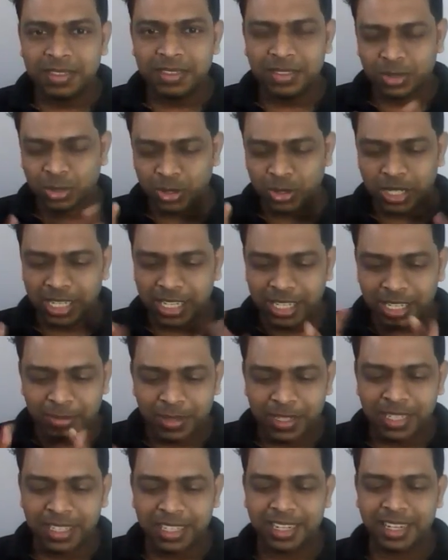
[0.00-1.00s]
So Jagan
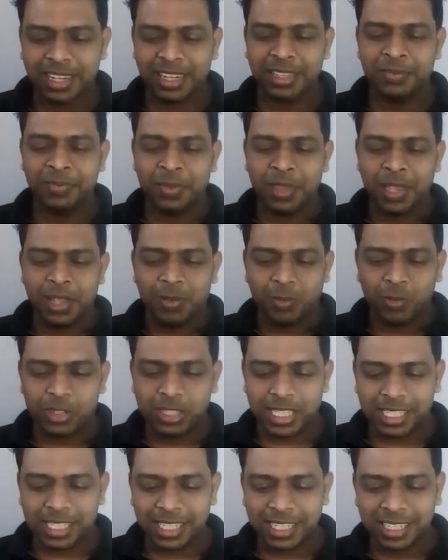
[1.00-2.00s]
immediately
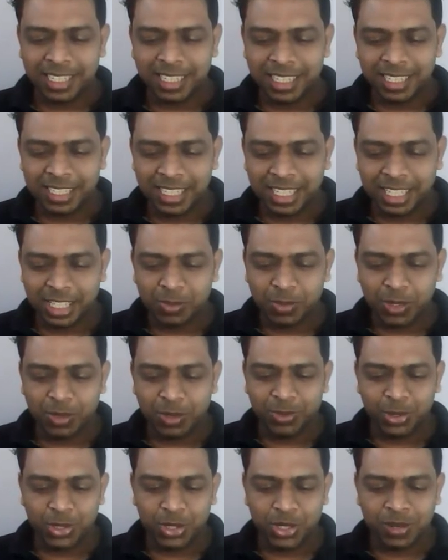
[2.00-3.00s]
was attending a jasmine
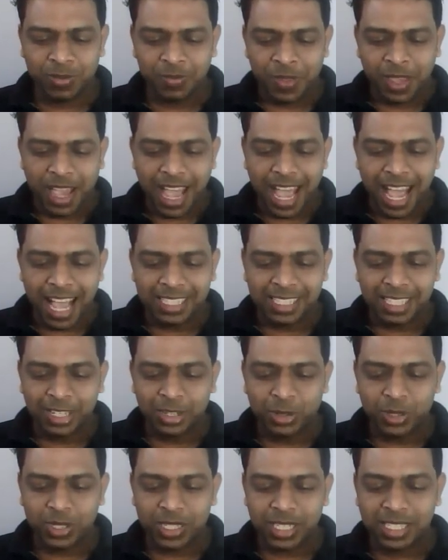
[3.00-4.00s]
bush as he
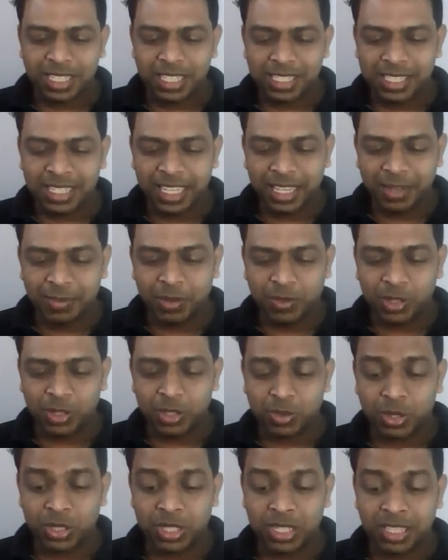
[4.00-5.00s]
noticed his neighbor
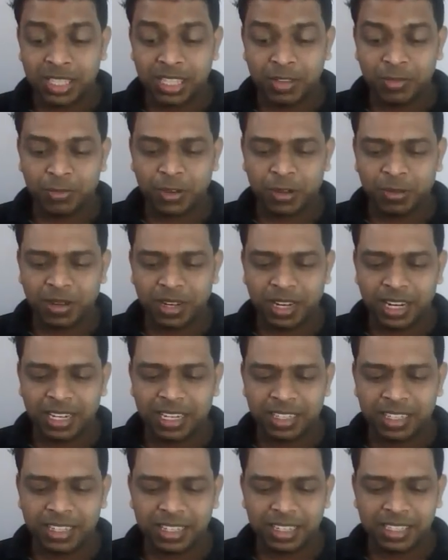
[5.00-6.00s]
was watching them from great
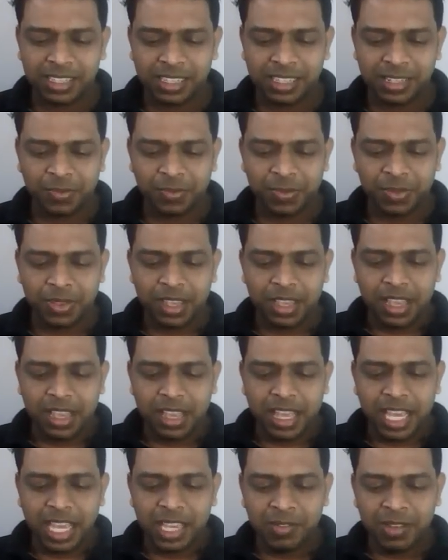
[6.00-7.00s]
interest.
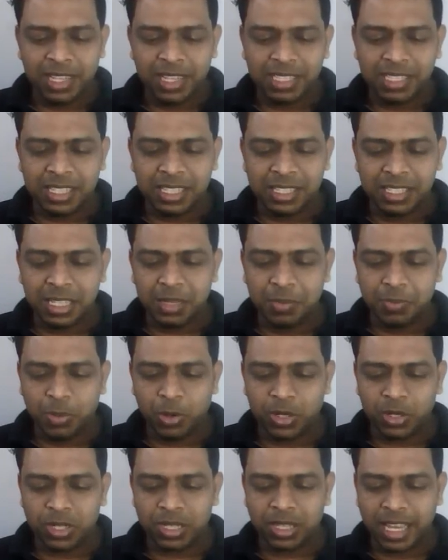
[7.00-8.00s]
Ever since he
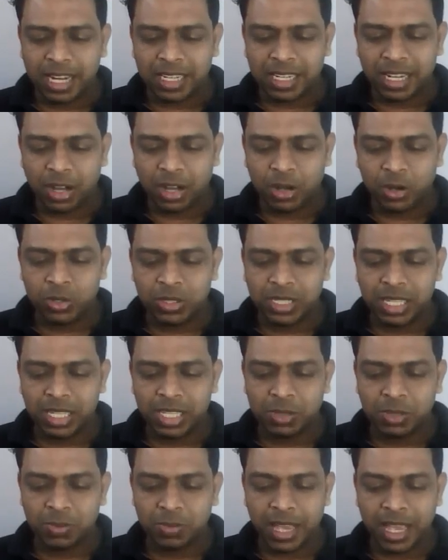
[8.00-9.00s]
bought that house,
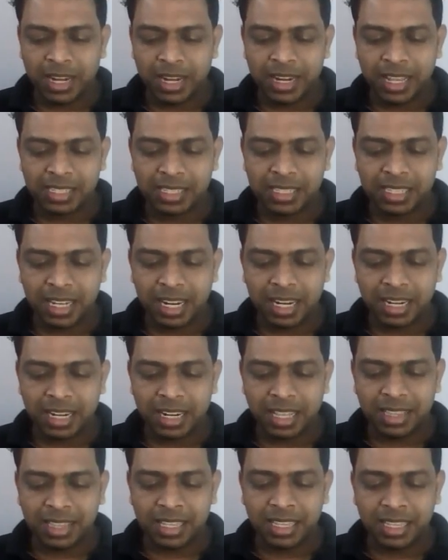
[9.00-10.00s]
this man has done
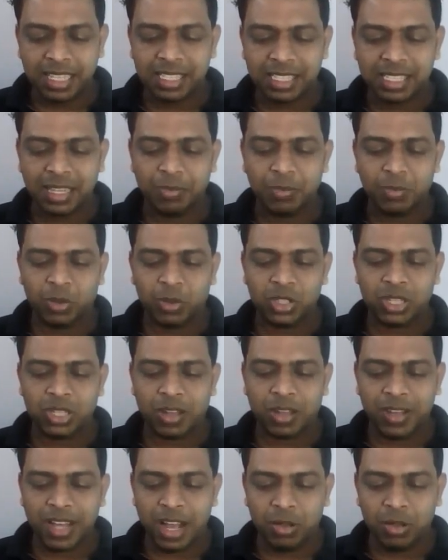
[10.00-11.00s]
nothing except watch
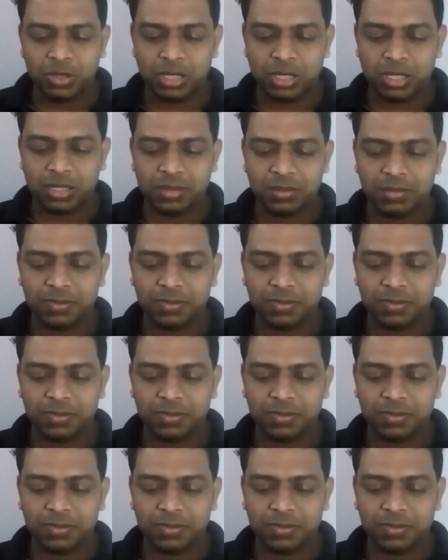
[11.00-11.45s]
our house.